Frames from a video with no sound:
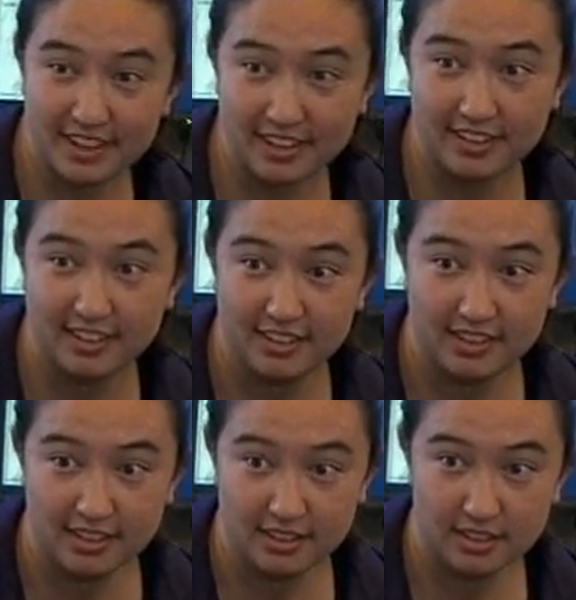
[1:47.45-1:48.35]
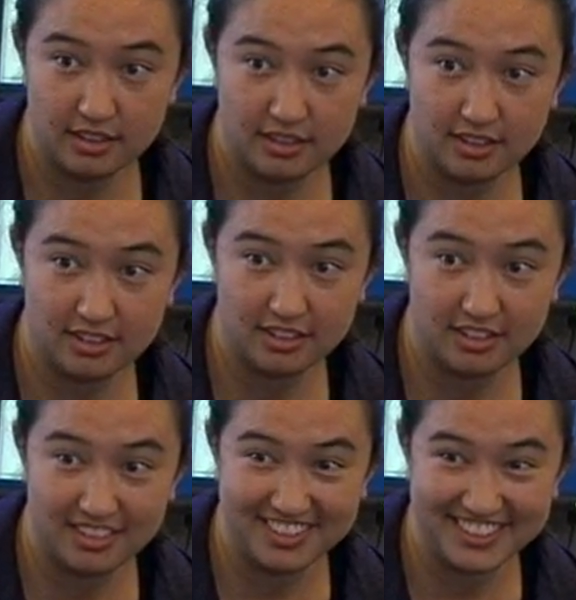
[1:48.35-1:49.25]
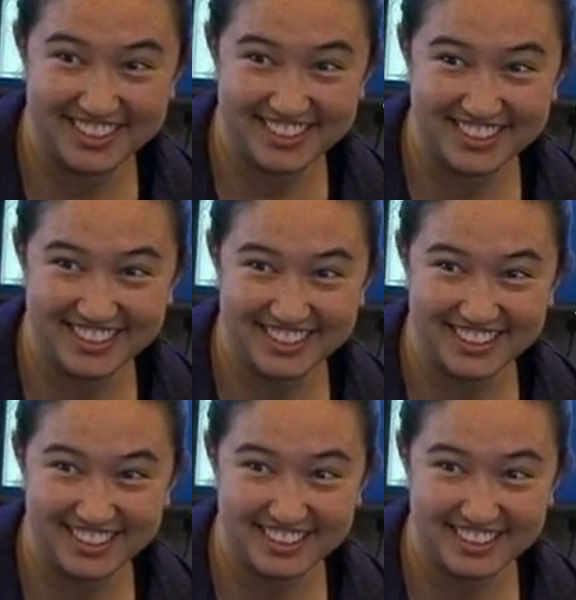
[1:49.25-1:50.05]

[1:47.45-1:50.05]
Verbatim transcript: use them and and just kind of to keep